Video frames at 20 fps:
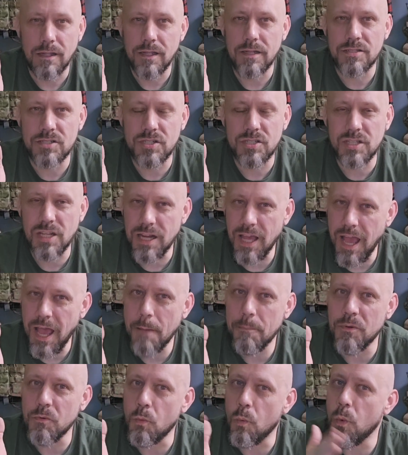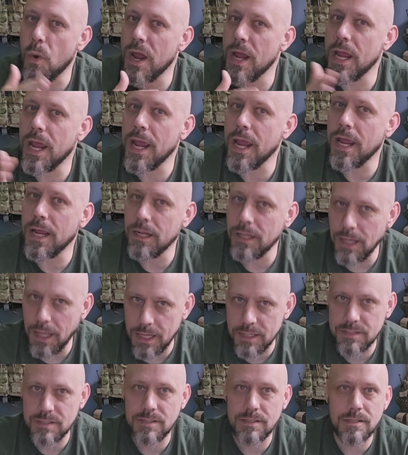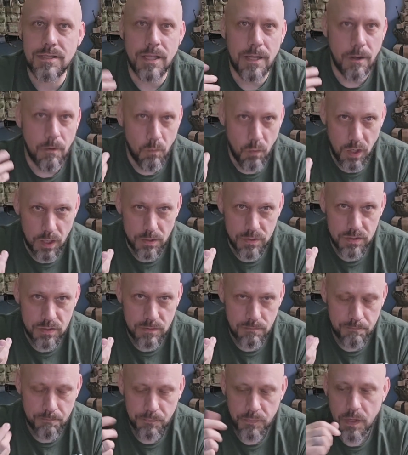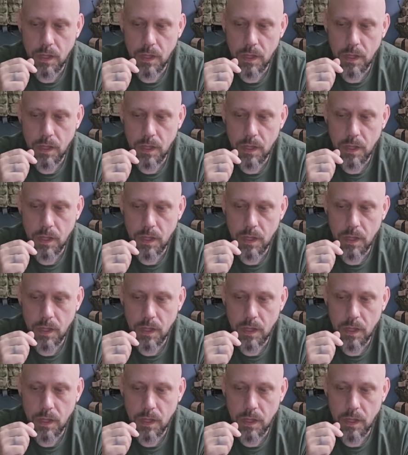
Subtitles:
It's just going to happen way less than it was.